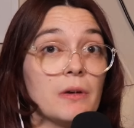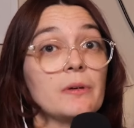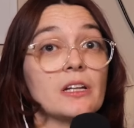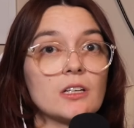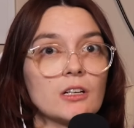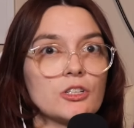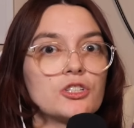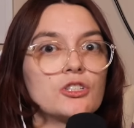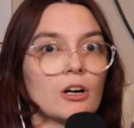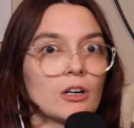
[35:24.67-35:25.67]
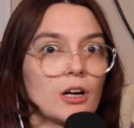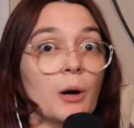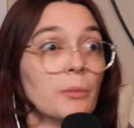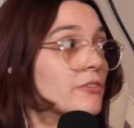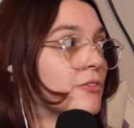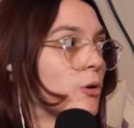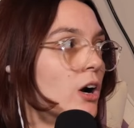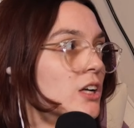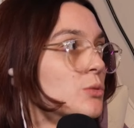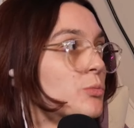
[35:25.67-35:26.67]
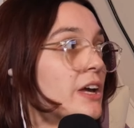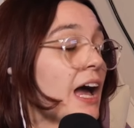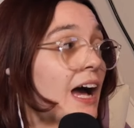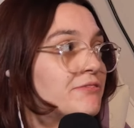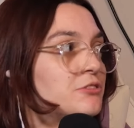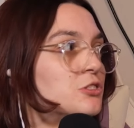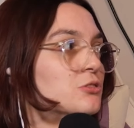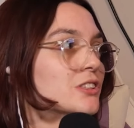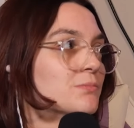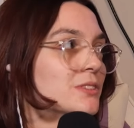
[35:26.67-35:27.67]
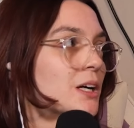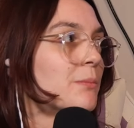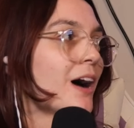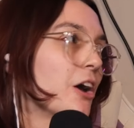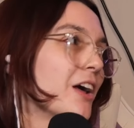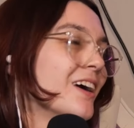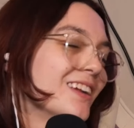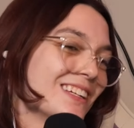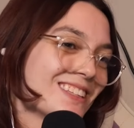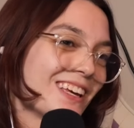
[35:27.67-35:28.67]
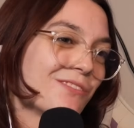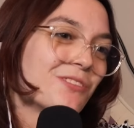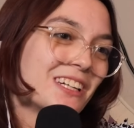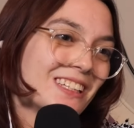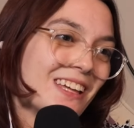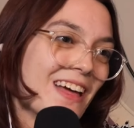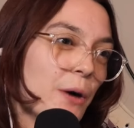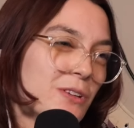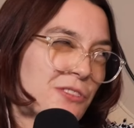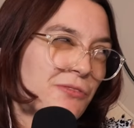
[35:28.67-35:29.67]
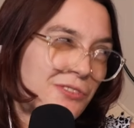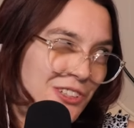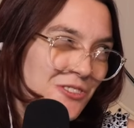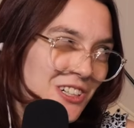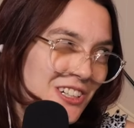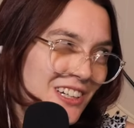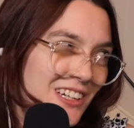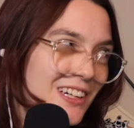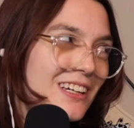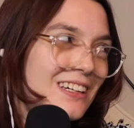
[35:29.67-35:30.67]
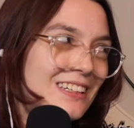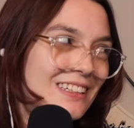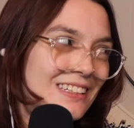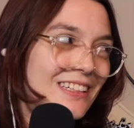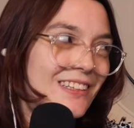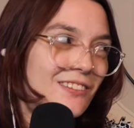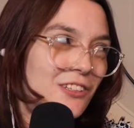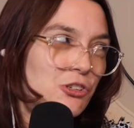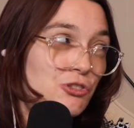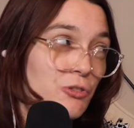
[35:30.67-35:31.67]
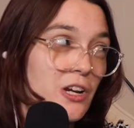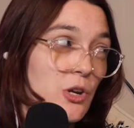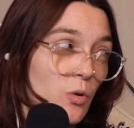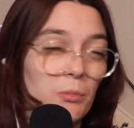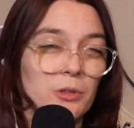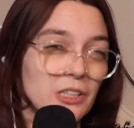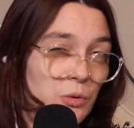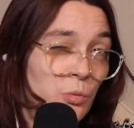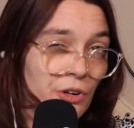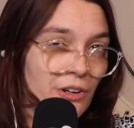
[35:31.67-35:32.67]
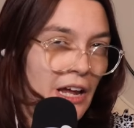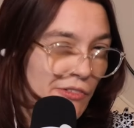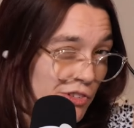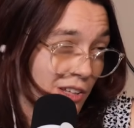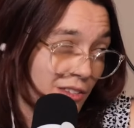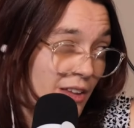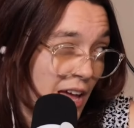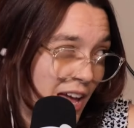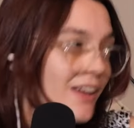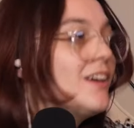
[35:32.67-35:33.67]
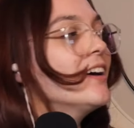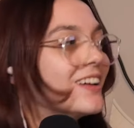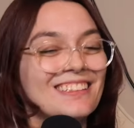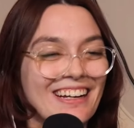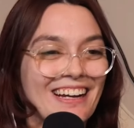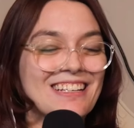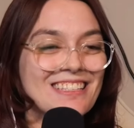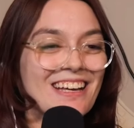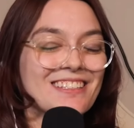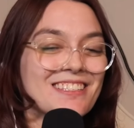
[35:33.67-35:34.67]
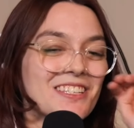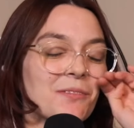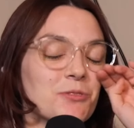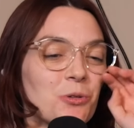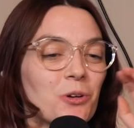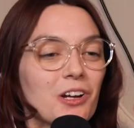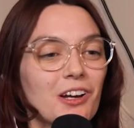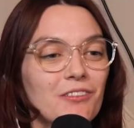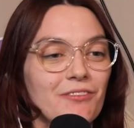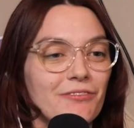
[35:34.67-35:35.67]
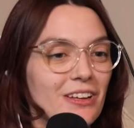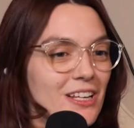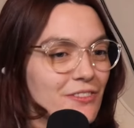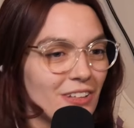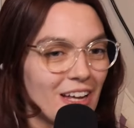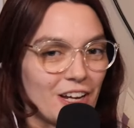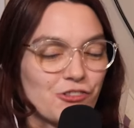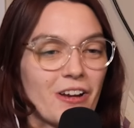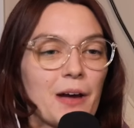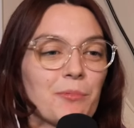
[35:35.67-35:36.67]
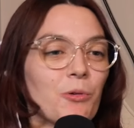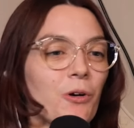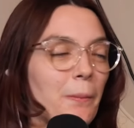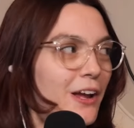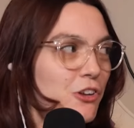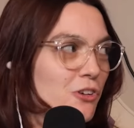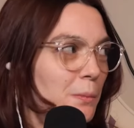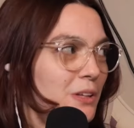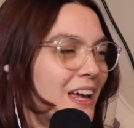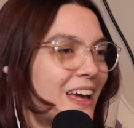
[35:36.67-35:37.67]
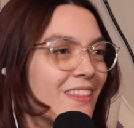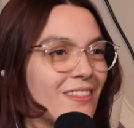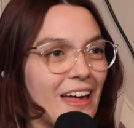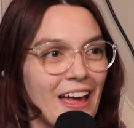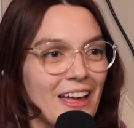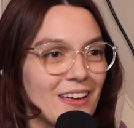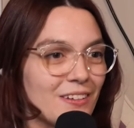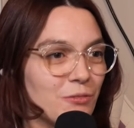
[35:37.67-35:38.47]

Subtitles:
Maybe it's going to start coming for us and we have to do something about it. And it's like, really, that was a fluke. And the tree normally wouldn't have done that. Like I said, some sort of Venus flytrap or pitcher plant that